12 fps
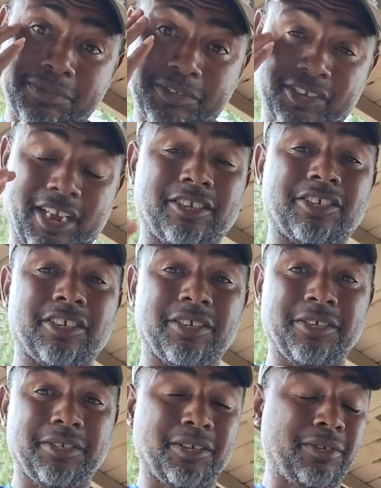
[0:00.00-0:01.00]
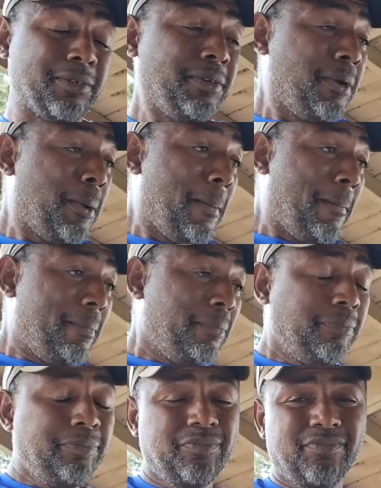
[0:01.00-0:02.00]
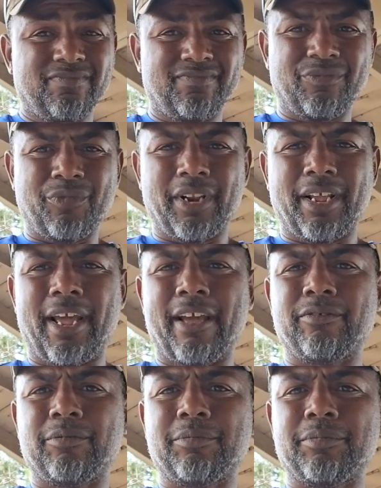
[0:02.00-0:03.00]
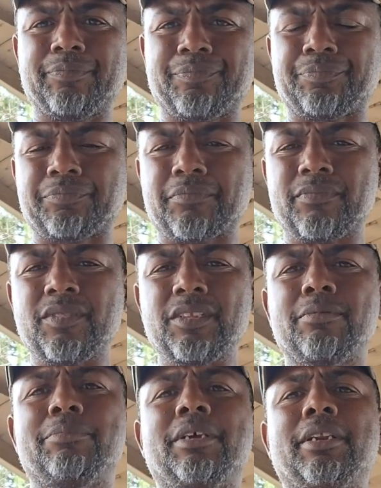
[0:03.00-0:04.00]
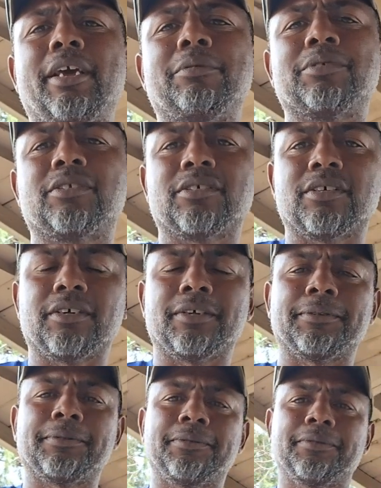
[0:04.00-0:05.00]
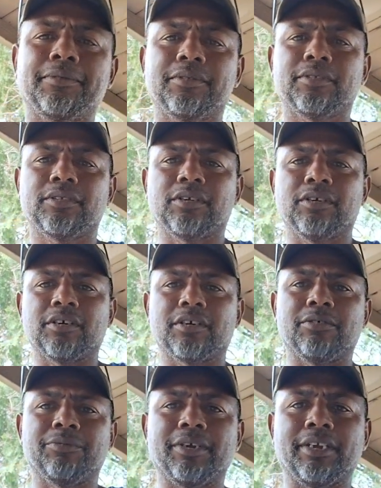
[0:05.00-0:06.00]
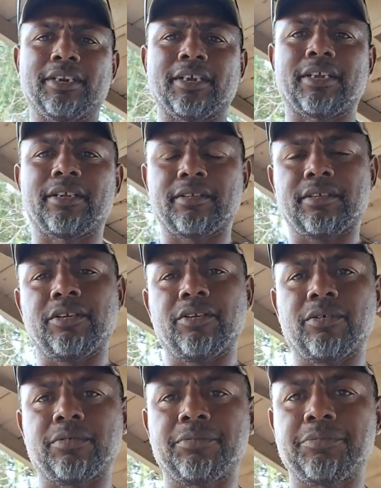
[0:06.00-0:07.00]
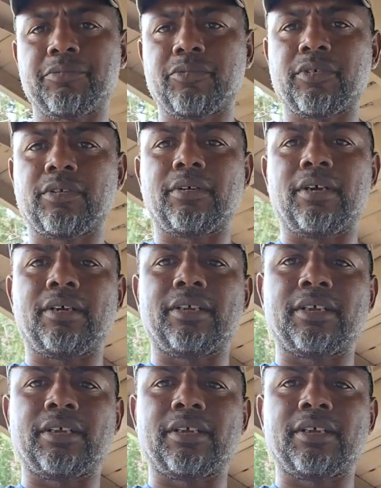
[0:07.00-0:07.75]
sketchy here, so really haven't been able to hook up with any, you know, uh,